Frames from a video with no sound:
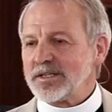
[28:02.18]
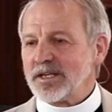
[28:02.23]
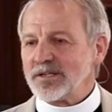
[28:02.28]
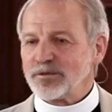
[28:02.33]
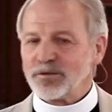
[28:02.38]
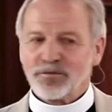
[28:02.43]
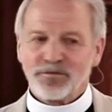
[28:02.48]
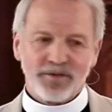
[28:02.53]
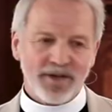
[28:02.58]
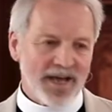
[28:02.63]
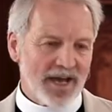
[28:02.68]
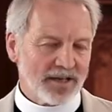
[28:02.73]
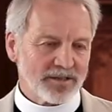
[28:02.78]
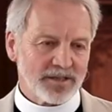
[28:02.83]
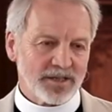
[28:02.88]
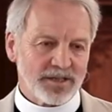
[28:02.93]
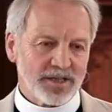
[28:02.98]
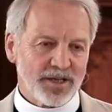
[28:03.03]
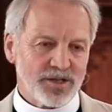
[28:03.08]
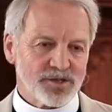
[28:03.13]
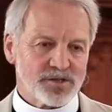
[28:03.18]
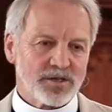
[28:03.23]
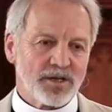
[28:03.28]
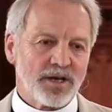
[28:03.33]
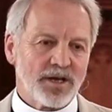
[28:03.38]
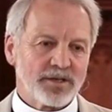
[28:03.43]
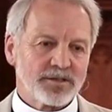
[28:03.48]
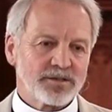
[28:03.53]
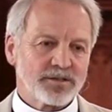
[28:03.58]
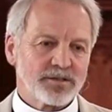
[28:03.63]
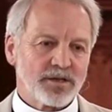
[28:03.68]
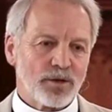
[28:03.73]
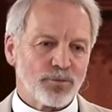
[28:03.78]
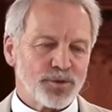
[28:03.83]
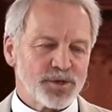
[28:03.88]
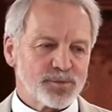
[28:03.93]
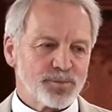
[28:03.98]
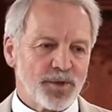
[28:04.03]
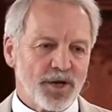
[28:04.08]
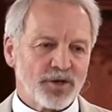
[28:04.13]
and the fact that he's not a
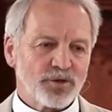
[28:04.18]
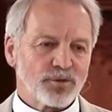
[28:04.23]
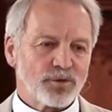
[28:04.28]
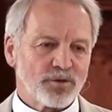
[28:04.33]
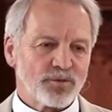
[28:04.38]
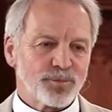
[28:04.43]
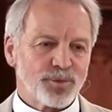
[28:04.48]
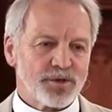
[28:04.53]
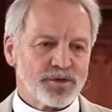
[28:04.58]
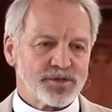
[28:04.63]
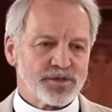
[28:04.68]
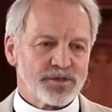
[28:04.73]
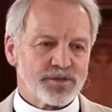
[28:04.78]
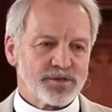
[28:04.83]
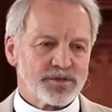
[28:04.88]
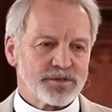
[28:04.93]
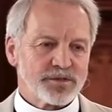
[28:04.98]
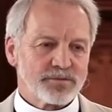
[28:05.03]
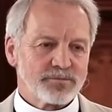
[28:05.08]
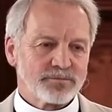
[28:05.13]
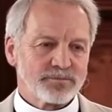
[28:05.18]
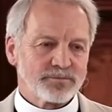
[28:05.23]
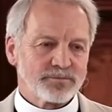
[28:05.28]
respecter of persons.